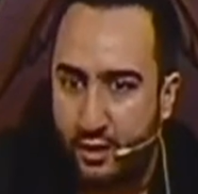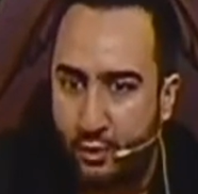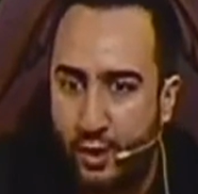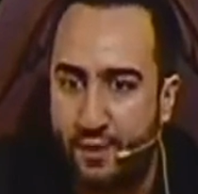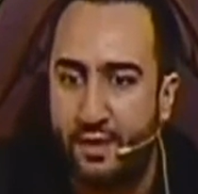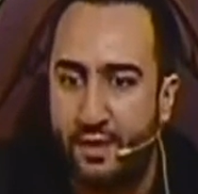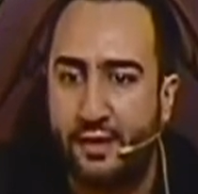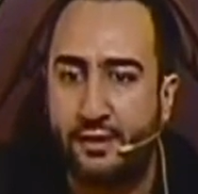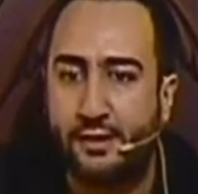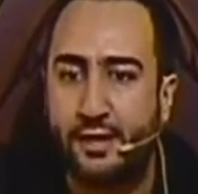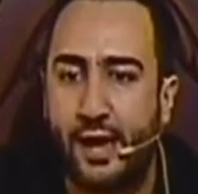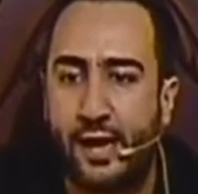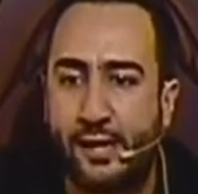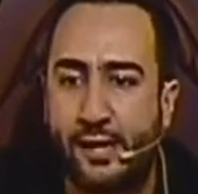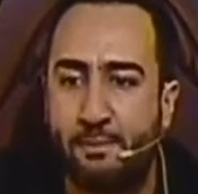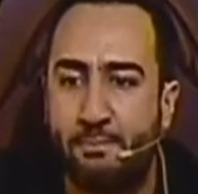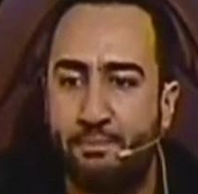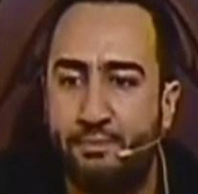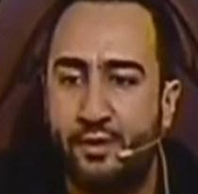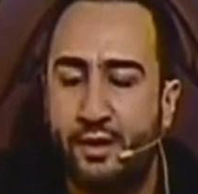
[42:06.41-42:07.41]
When they
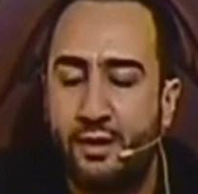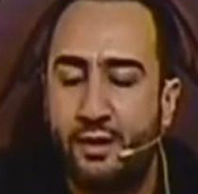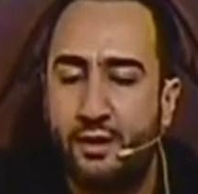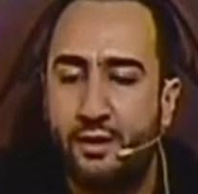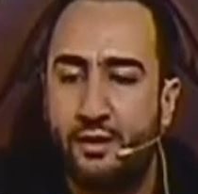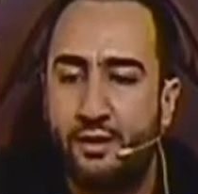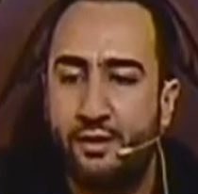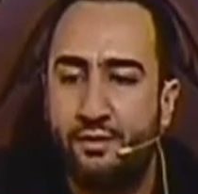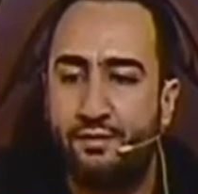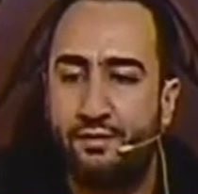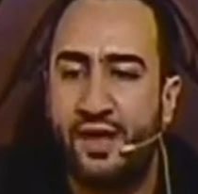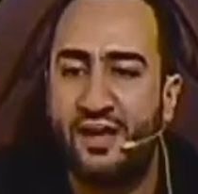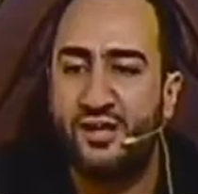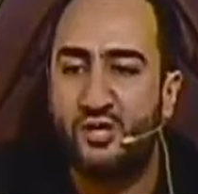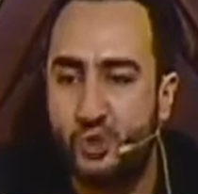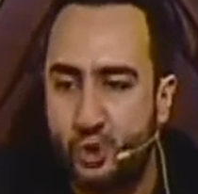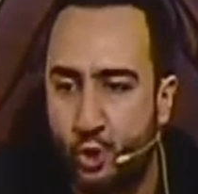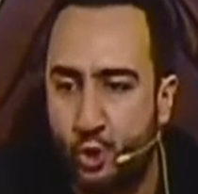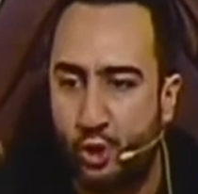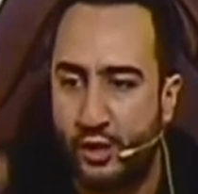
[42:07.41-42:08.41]
came, they
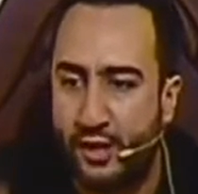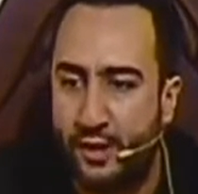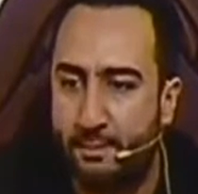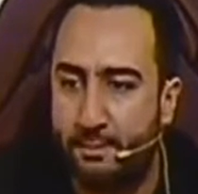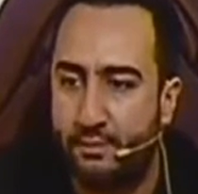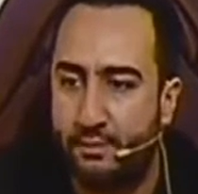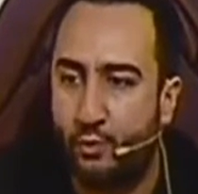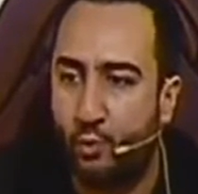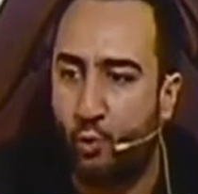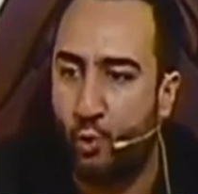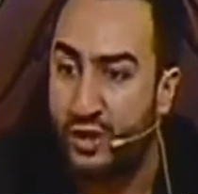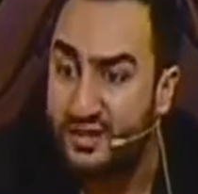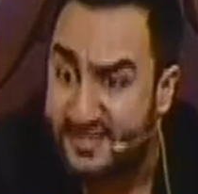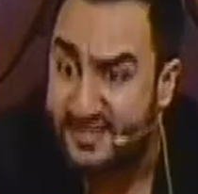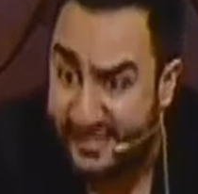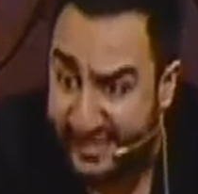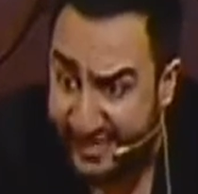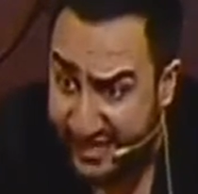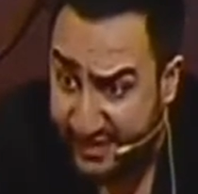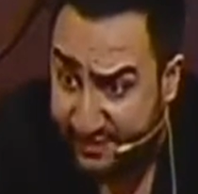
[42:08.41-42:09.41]
saw him.
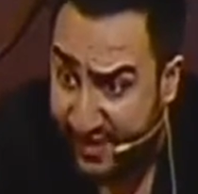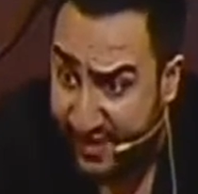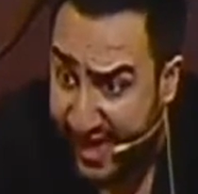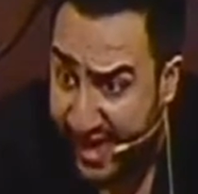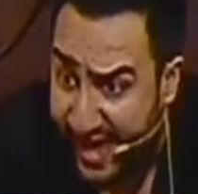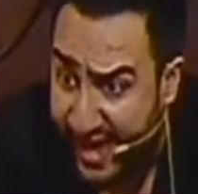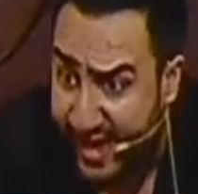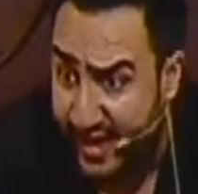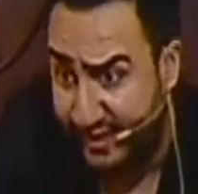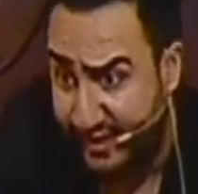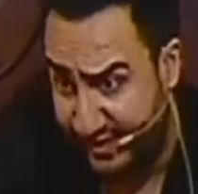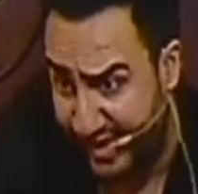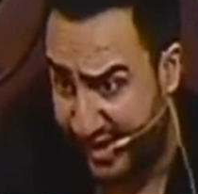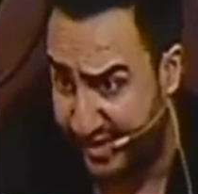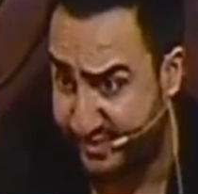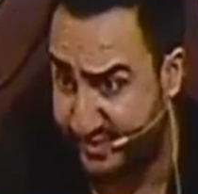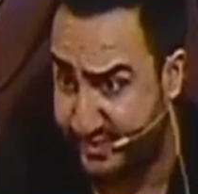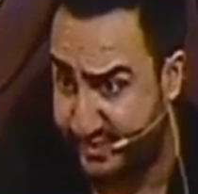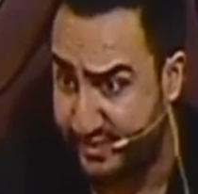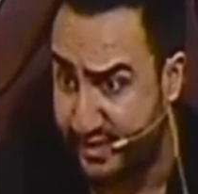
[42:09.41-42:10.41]
Was he there?
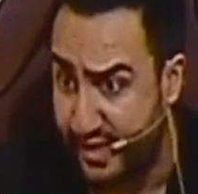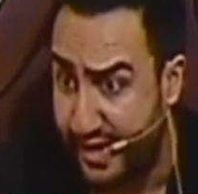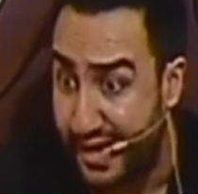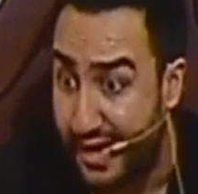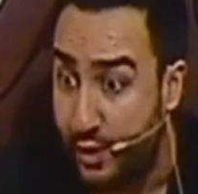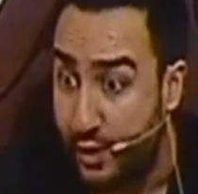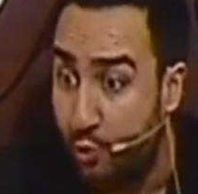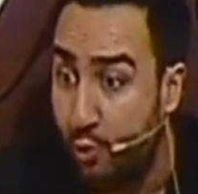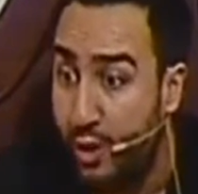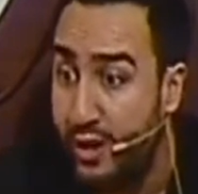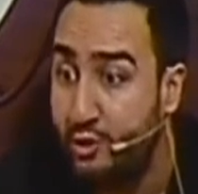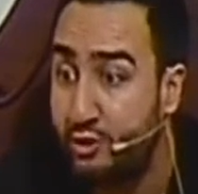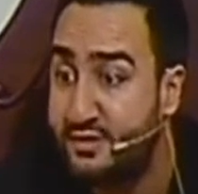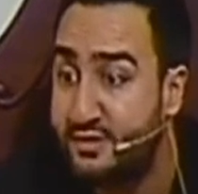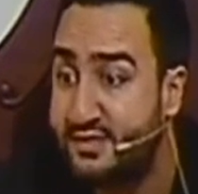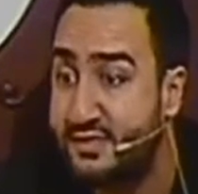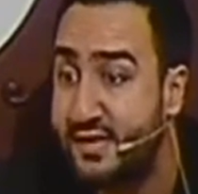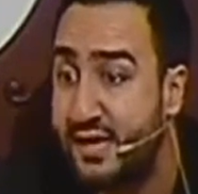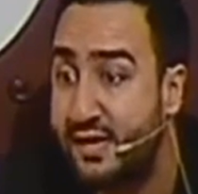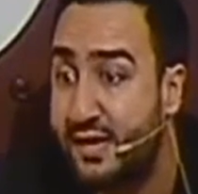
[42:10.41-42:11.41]
Yes. We're
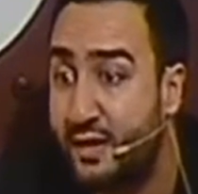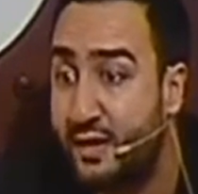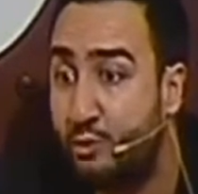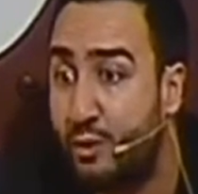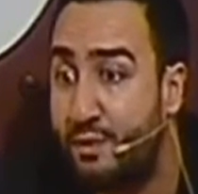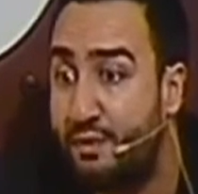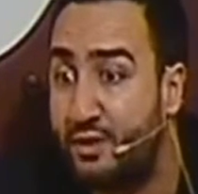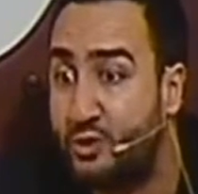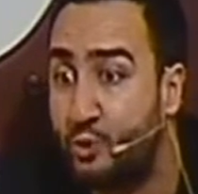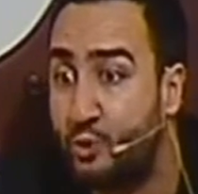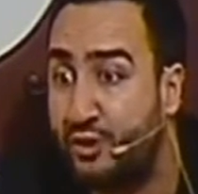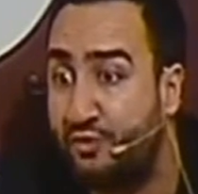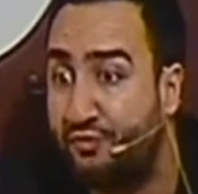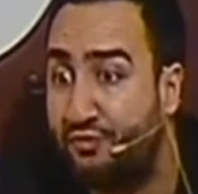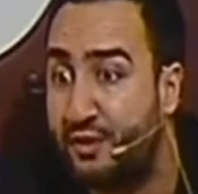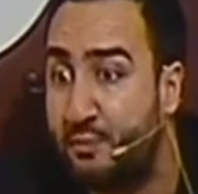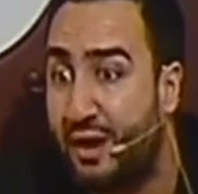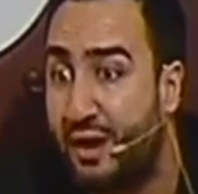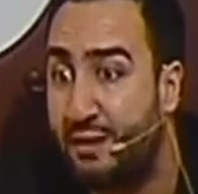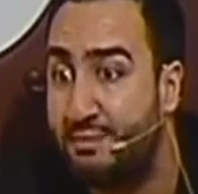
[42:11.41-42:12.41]
not saying when the
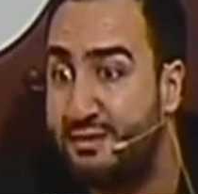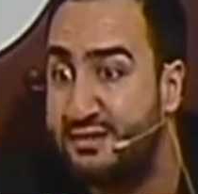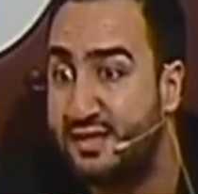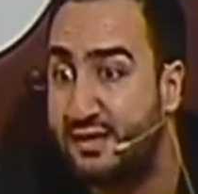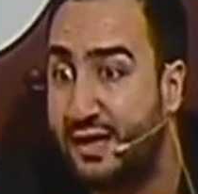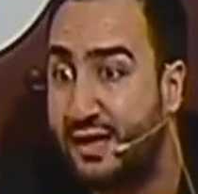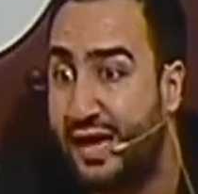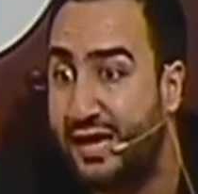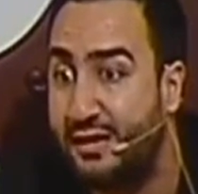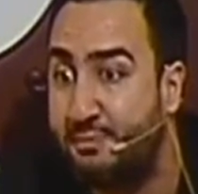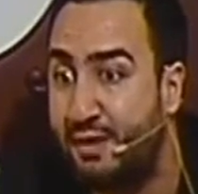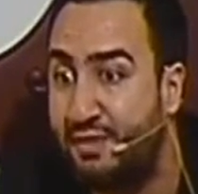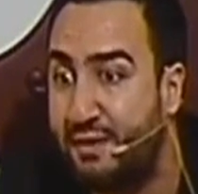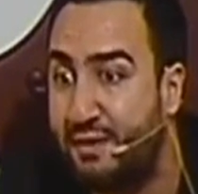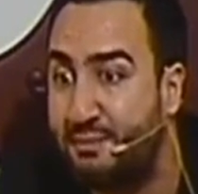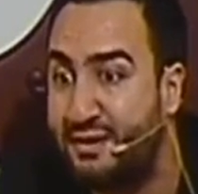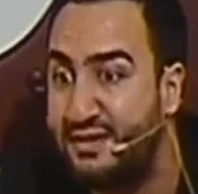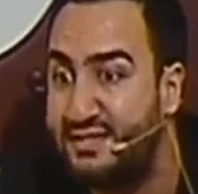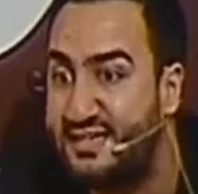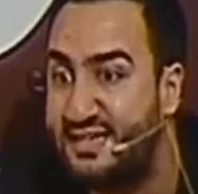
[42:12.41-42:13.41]
12th Imam is in Ghaiba,
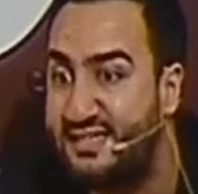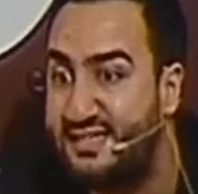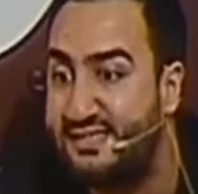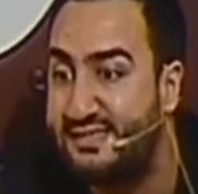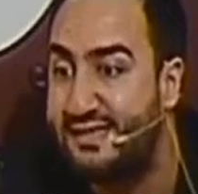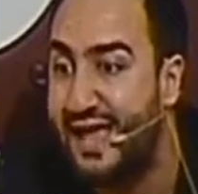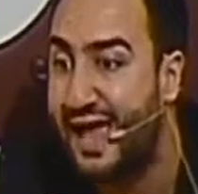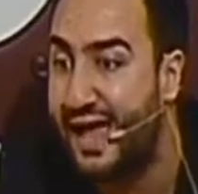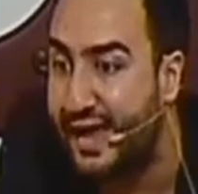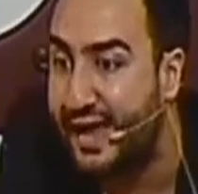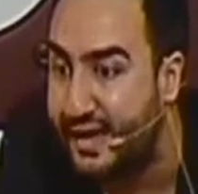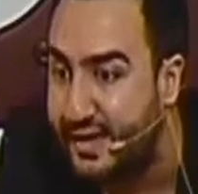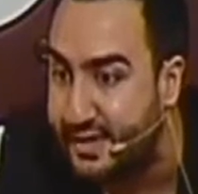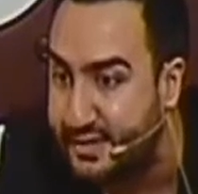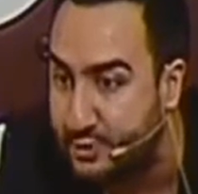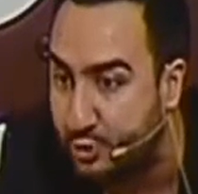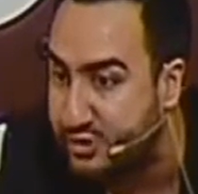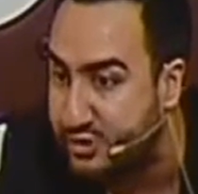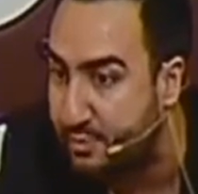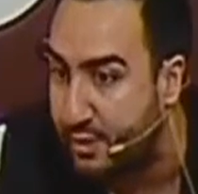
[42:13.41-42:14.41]
that means he's
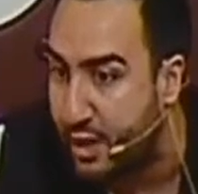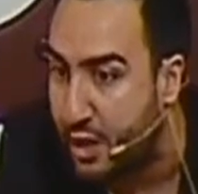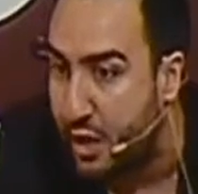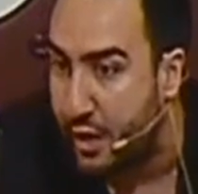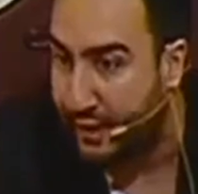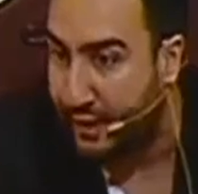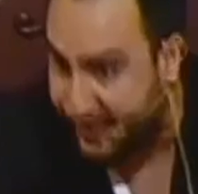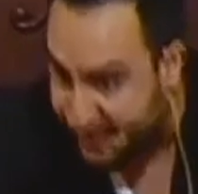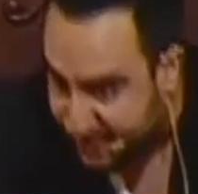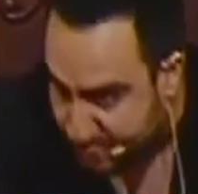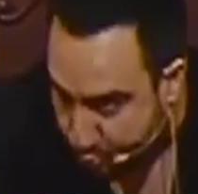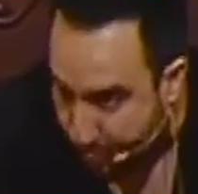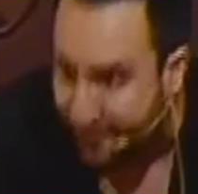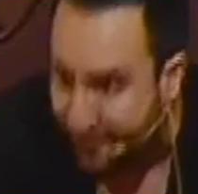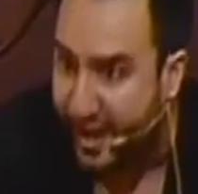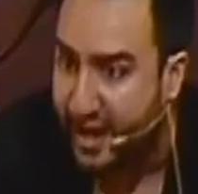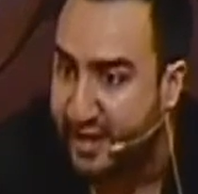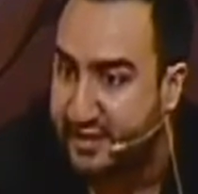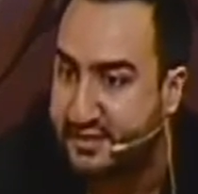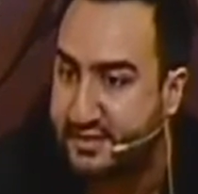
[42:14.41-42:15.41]
dead or something. He's
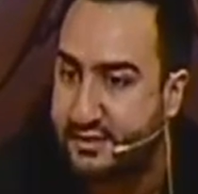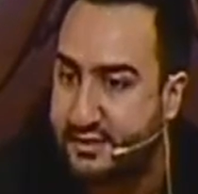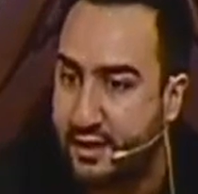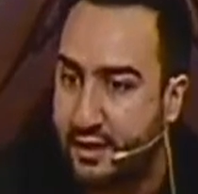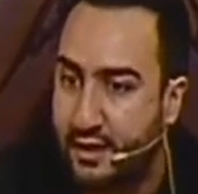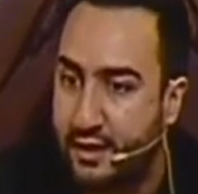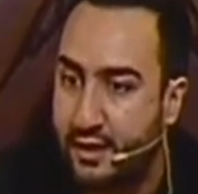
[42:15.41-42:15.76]
with us.